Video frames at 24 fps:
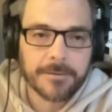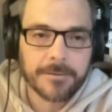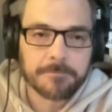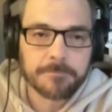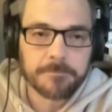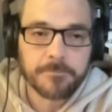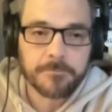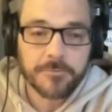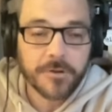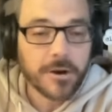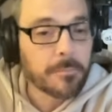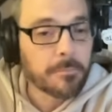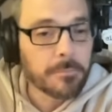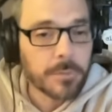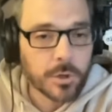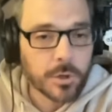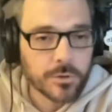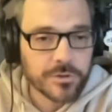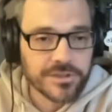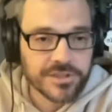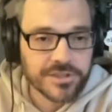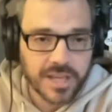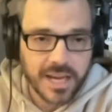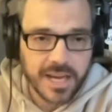from
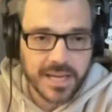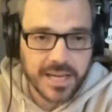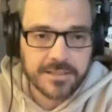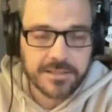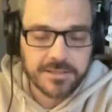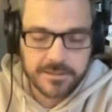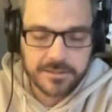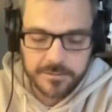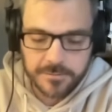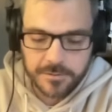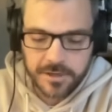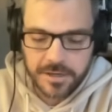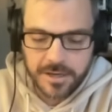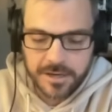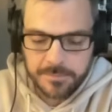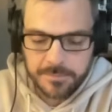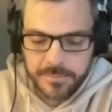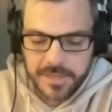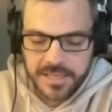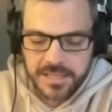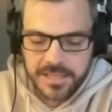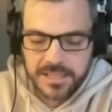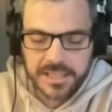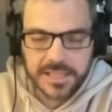both sides.
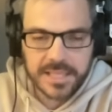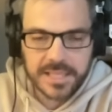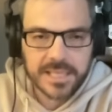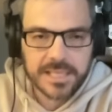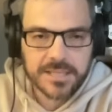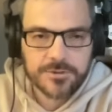Admittedly,